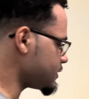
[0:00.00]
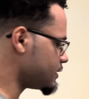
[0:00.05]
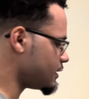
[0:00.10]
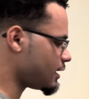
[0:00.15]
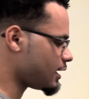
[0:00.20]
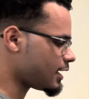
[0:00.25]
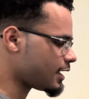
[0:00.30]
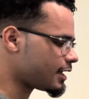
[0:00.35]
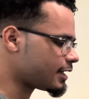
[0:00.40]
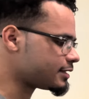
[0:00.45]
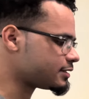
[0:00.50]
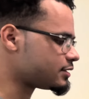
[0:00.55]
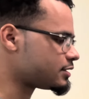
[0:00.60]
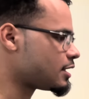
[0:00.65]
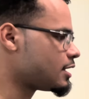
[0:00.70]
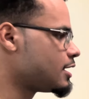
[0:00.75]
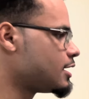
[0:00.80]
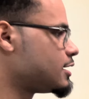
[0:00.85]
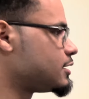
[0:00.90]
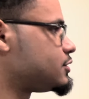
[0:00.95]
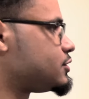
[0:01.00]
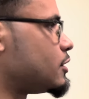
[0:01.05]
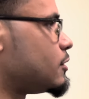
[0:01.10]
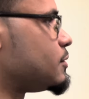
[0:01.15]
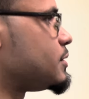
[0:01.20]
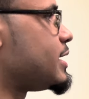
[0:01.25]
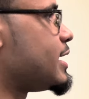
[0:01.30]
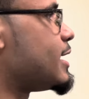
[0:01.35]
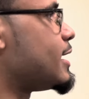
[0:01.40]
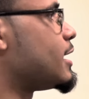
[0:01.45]
And so
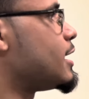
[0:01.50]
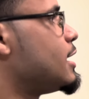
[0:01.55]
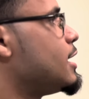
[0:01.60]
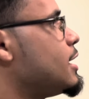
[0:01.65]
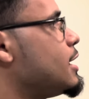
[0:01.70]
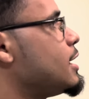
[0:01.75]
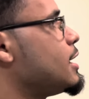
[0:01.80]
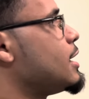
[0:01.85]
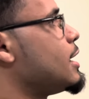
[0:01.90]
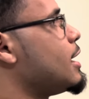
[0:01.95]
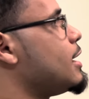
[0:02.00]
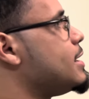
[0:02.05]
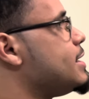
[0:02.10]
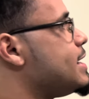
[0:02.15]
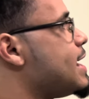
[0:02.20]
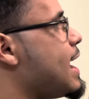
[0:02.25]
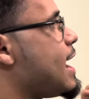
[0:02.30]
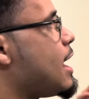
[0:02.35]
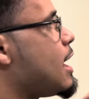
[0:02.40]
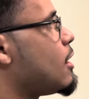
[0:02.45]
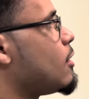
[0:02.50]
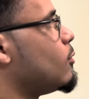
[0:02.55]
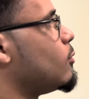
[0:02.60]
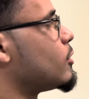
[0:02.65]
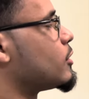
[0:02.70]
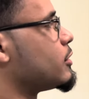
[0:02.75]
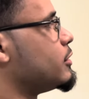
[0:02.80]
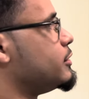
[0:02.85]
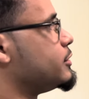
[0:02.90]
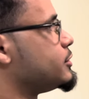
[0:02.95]
yeah, now we're
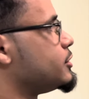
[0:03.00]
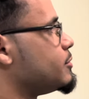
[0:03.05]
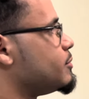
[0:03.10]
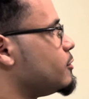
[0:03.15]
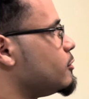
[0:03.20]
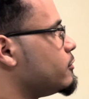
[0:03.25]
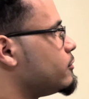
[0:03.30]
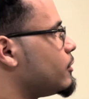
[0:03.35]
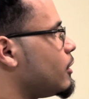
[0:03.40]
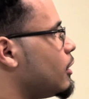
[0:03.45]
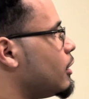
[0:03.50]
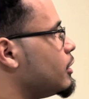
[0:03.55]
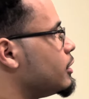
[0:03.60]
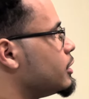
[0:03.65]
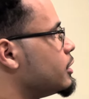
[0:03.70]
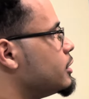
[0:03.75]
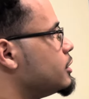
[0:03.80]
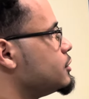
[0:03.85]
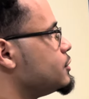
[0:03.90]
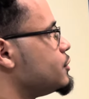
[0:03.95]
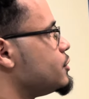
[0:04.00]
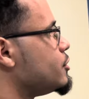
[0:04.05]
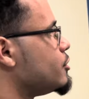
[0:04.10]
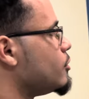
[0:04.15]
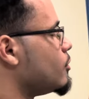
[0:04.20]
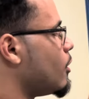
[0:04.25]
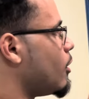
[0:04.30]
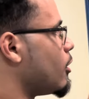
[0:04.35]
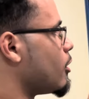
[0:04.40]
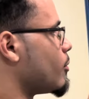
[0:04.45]
going to move on
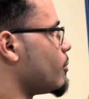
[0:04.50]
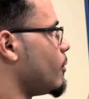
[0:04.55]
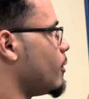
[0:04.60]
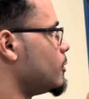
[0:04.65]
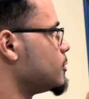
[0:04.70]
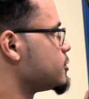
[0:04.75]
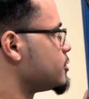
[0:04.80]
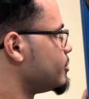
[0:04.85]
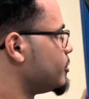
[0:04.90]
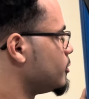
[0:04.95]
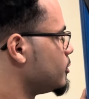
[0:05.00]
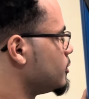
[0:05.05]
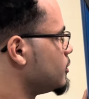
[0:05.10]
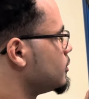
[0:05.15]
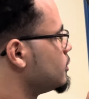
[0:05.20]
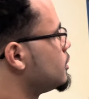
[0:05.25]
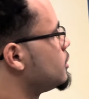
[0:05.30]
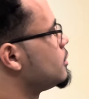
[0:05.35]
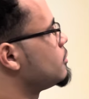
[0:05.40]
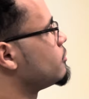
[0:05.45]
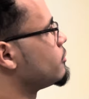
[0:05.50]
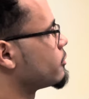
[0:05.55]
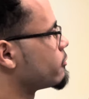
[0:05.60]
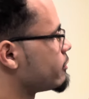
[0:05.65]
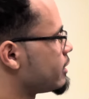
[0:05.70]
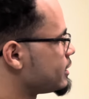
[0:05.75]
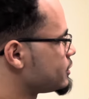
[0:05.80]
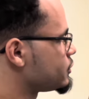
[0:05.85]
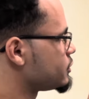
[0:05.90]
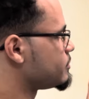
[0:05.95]
to our multiple
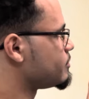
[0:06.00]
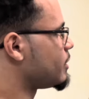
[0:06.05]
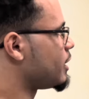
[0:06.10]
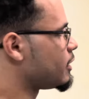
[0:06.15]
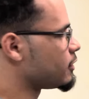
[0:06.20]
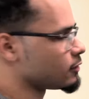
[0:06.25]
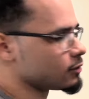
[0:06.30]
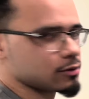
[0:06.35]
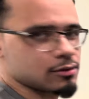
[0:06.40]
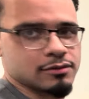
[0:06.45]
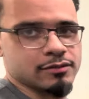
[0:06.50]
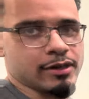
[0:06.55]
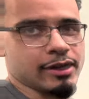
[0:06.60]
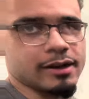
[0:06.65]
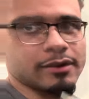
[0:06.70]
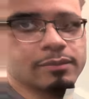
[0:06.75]
regression model. Okay,